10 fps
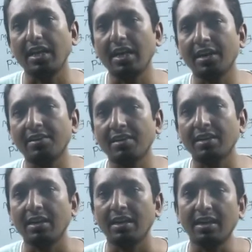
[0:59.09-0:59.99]
and
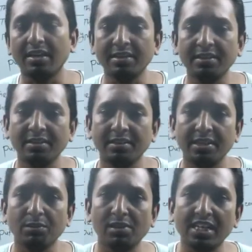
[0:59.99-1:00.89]
learn
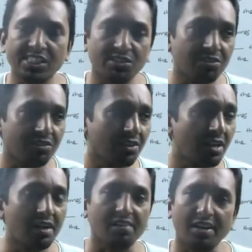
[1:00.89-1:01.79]
your lesson,
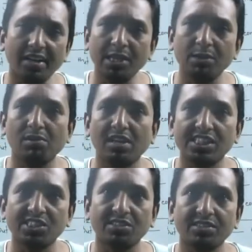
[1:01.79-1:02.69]
run your
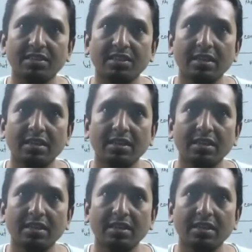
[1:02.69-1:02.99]
lesson